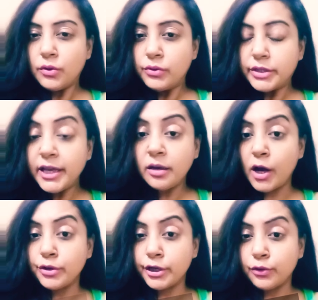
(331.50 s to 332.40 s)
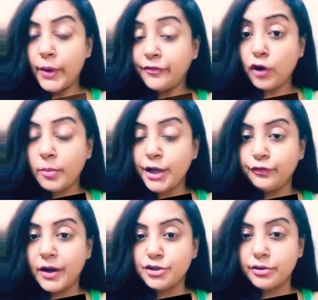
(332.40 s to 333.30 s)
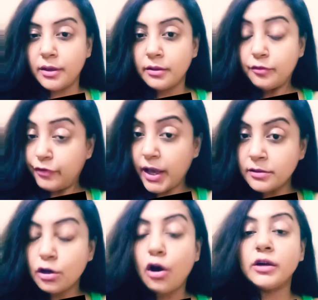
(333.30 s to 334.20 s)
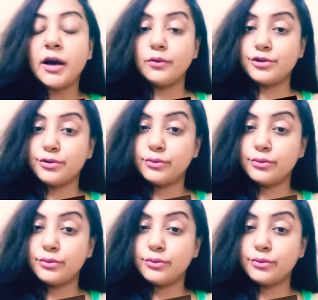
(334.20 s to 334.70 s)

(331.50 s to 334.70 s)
Think about it. Where from are you functioning? Faith or doubt?